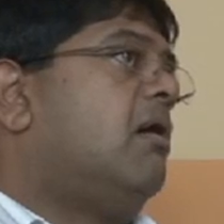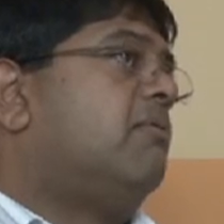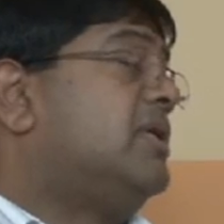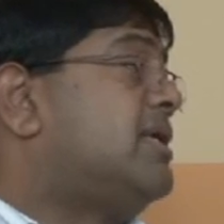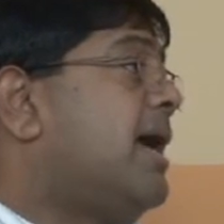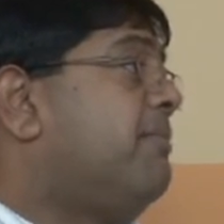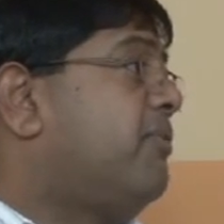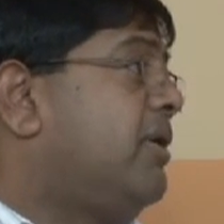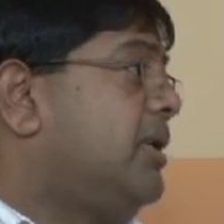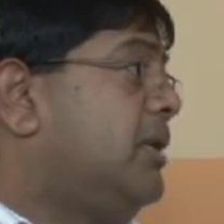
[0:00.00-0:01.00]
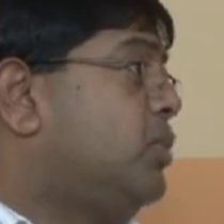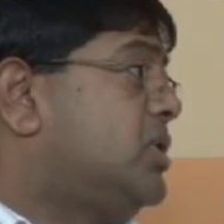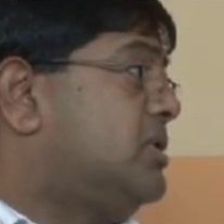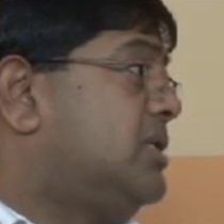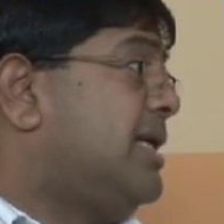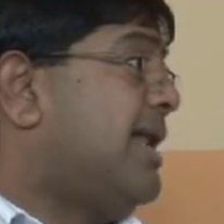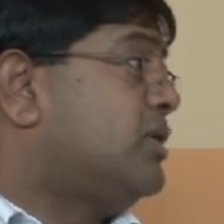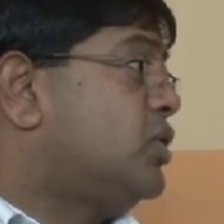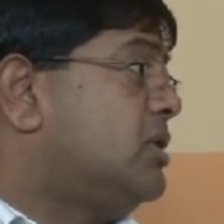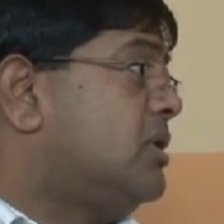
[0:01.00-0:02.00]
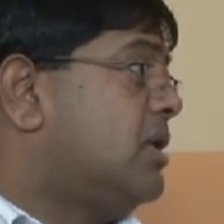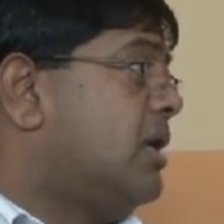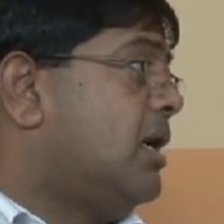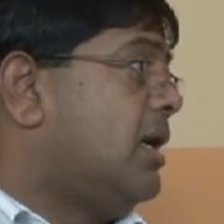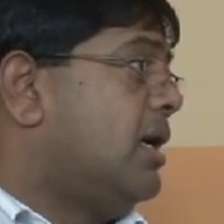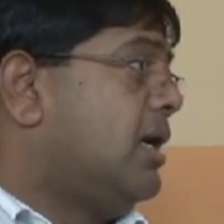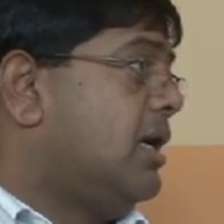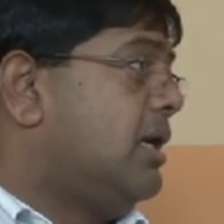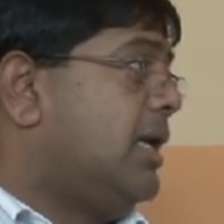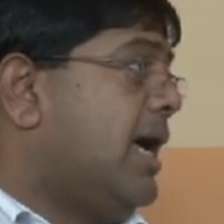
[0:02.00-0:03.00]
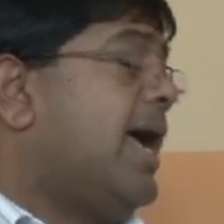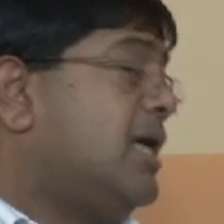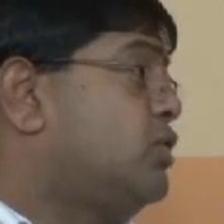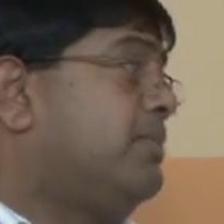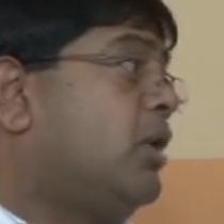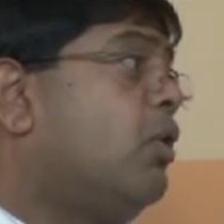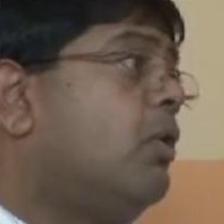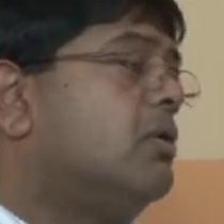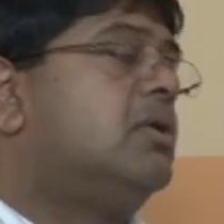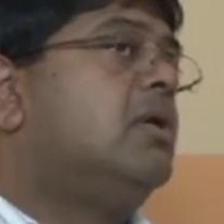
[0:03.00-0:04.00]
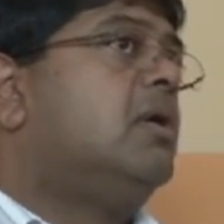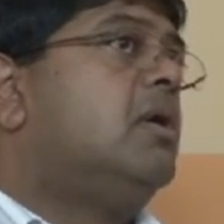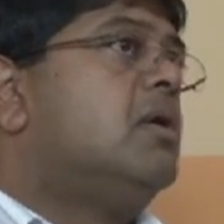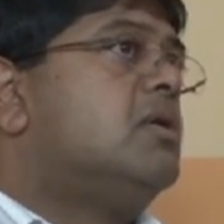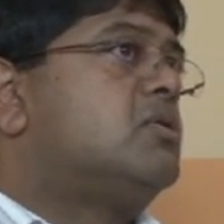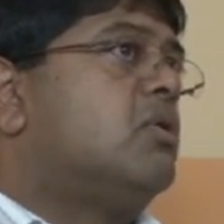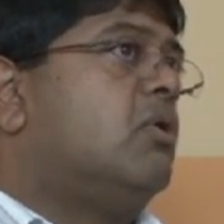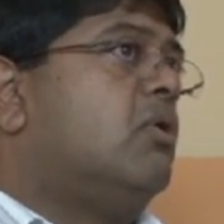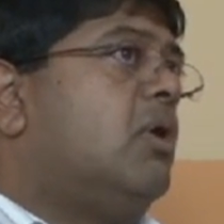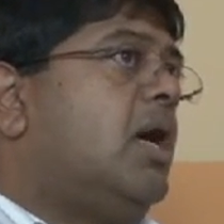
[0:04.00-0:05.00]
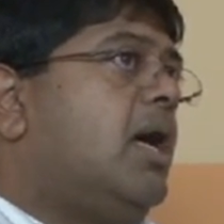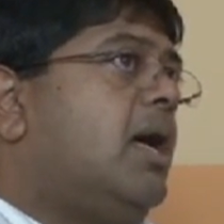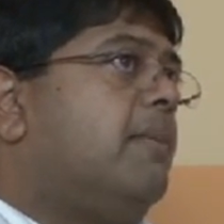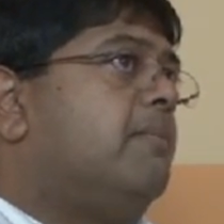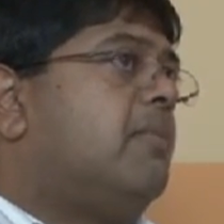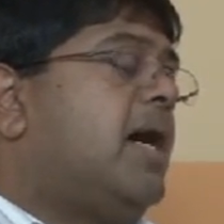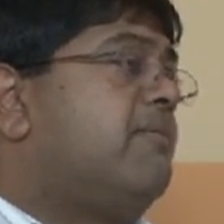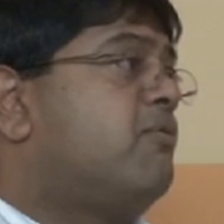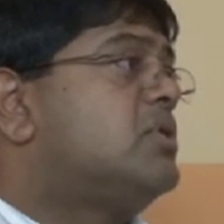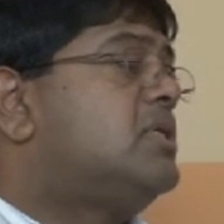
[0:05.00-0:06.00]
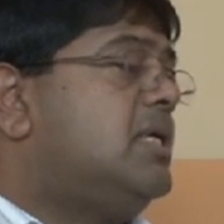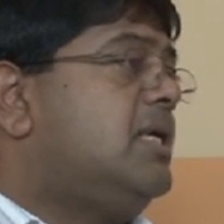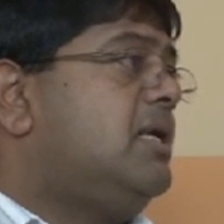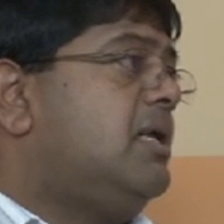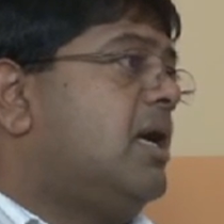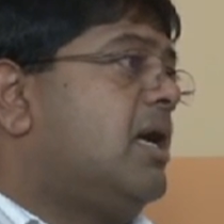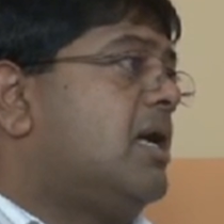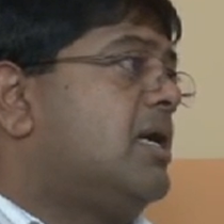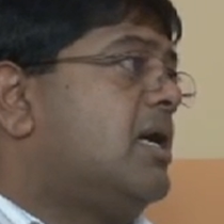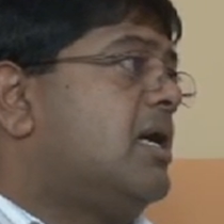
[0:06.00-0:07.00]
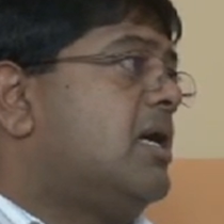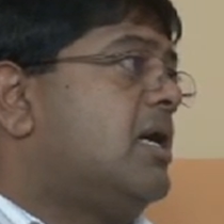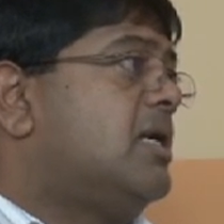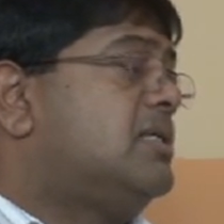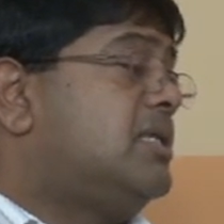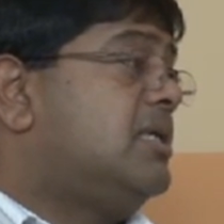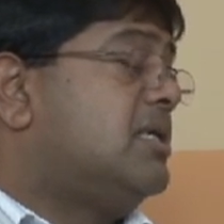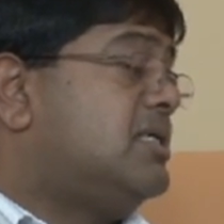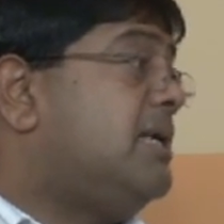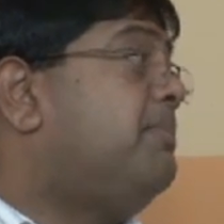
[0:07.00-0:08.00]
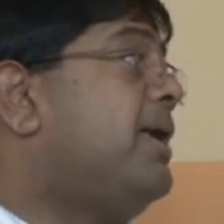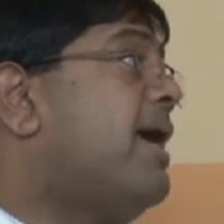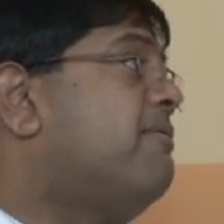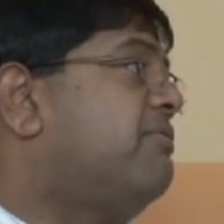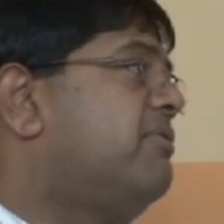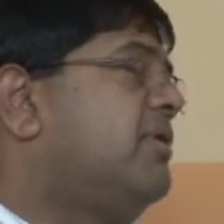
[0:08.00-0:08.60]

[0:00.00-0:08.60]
of the time period in which the election has to be called. So I foresee the CPF